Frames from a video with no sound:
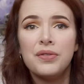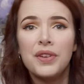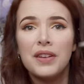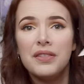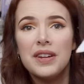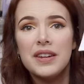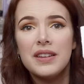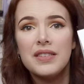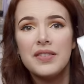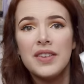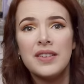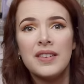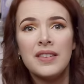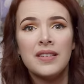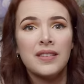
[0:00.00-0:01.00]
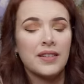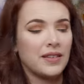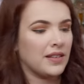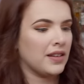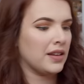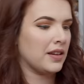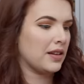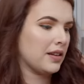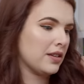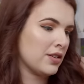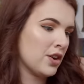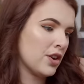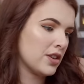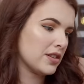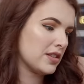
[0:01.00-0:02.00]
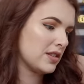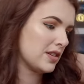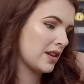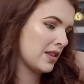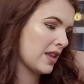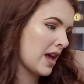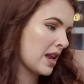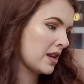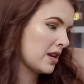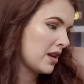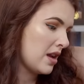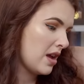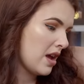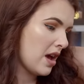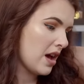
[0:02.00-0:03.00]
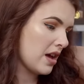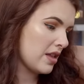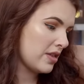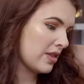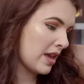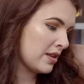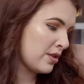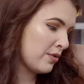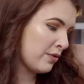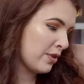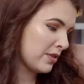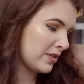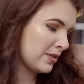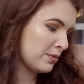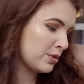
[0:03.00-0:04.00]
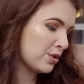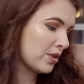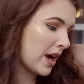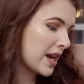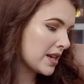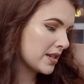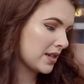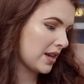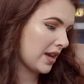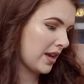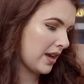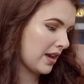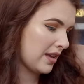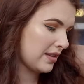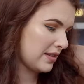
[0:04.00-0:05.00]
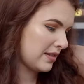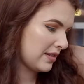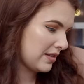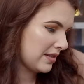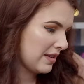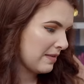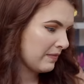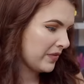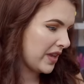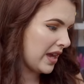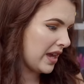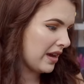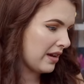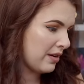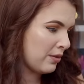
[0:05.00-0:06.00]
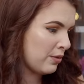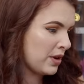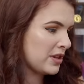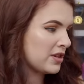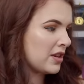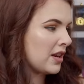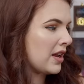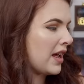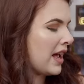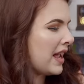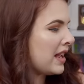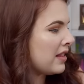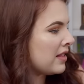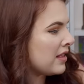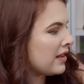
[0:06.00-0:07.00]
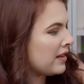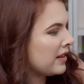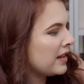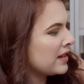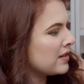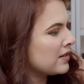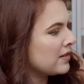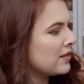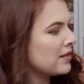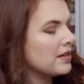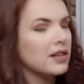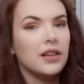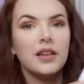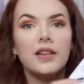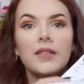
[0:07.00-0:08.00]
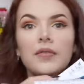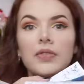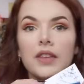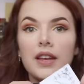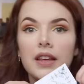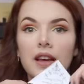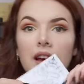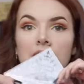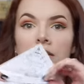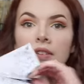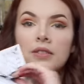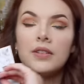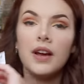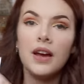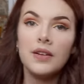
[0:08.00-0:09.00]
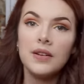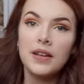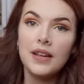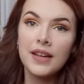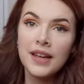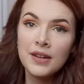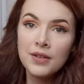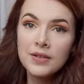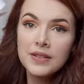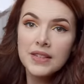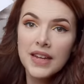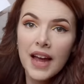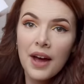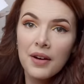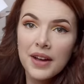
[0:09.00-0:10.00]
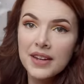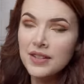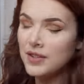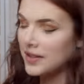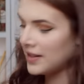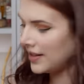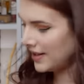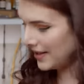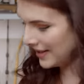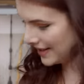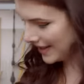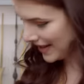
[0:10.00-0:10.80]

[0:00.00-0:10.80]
very, this is just like nuts. And then you've got some train tickets here, which are in this little, like, I don't know how, can you see how intricate this